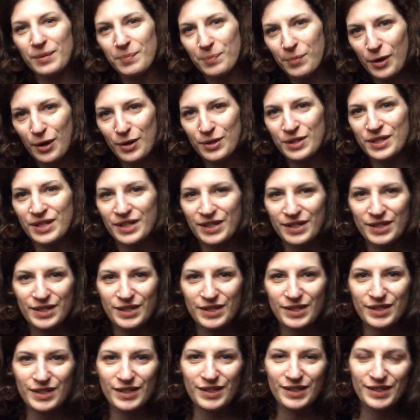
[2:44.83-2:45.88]

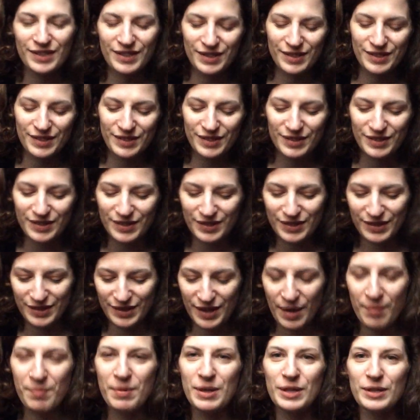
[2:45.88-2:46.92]
process
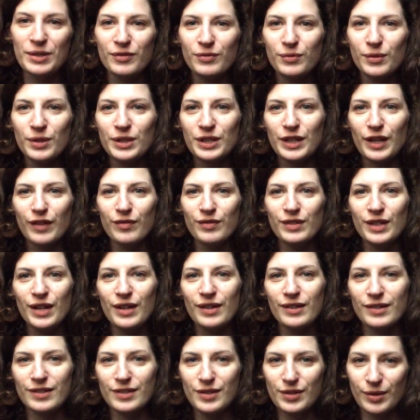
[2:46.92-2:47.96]
a bit of what I've
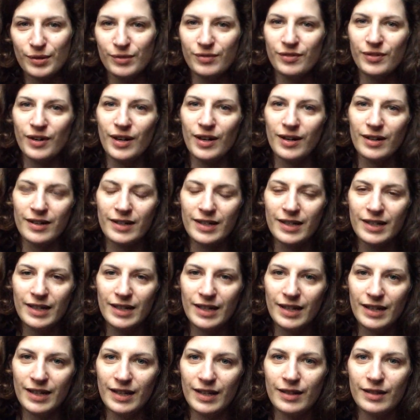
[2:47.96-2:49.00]
done so far,
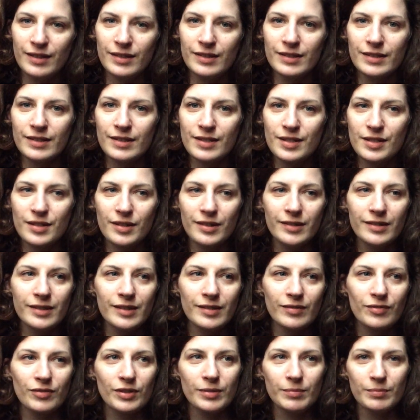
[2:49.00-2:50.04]
and
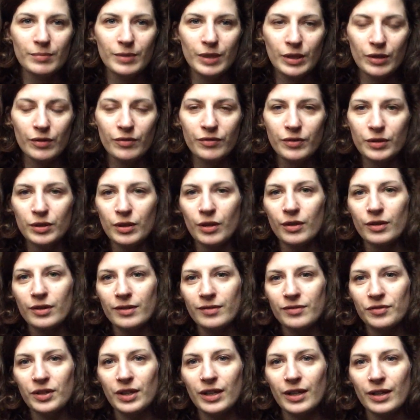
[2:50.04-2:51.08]
starting from
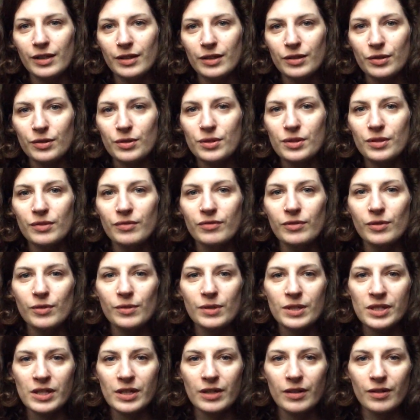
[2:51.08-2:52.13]
photography, and also
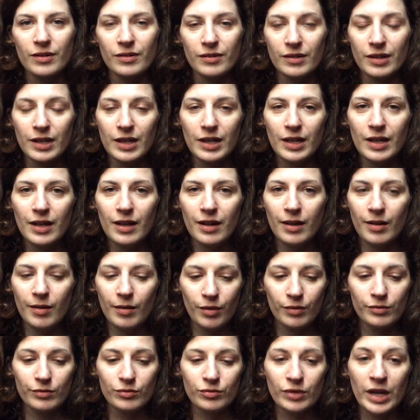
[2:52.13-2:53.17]
focusing
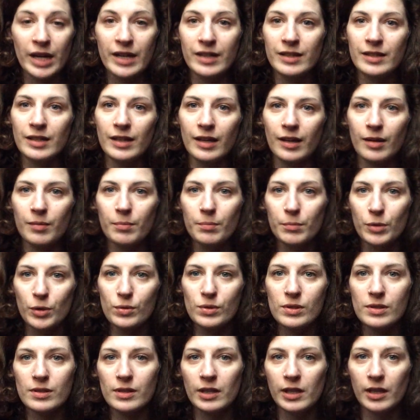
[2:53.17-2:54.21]
on writing
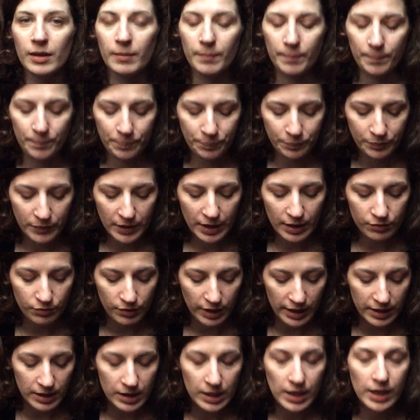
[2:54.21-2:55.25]
mostly
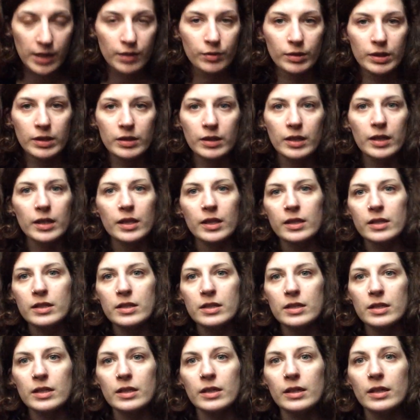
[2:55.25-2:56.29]
right now,
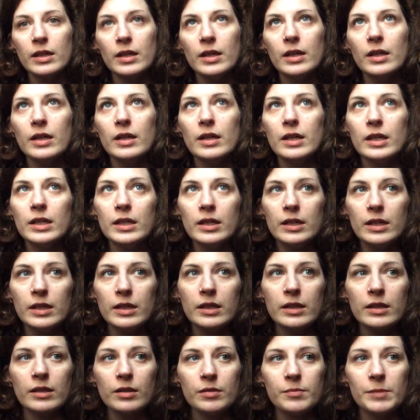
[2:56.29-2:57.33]
and
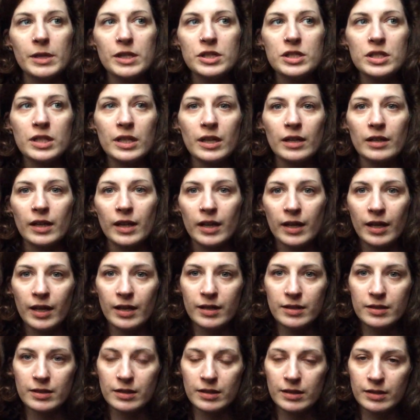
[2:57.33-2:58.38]
not mentioning that I
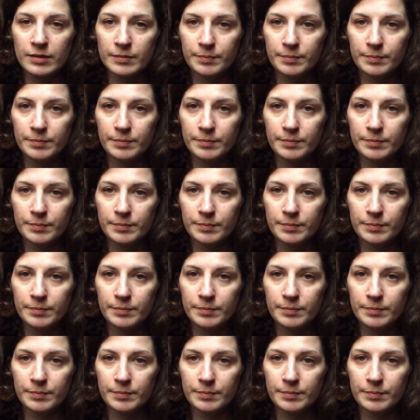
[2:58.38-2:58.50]
had